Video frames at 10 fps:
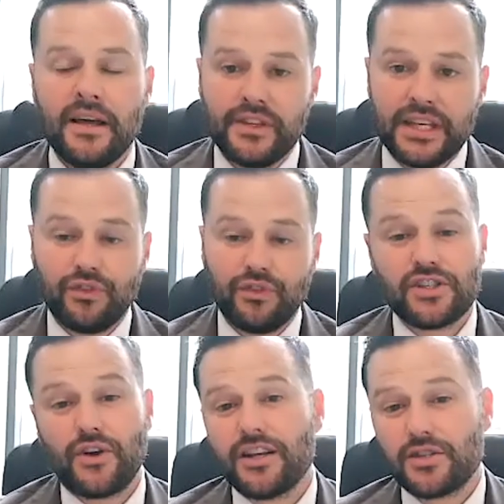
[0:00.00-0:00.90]
These
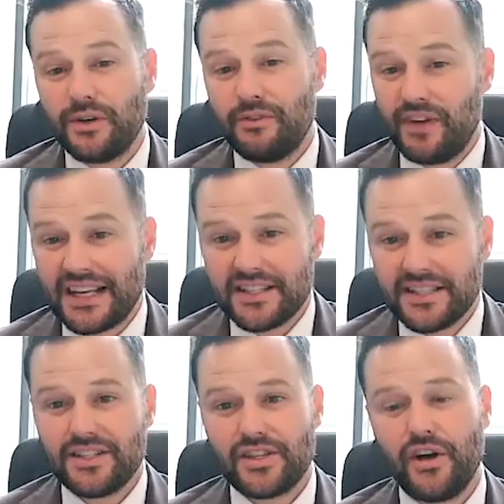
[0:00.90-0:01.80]
funds are also
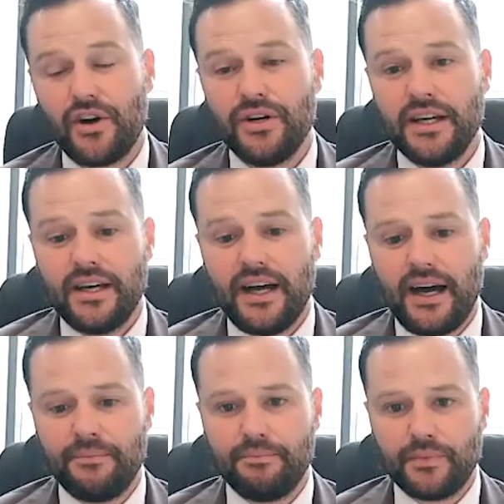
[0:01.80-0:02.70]
invested. So
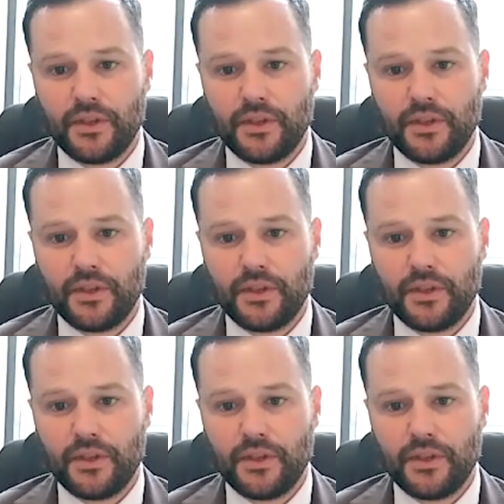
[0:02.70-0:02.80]
um,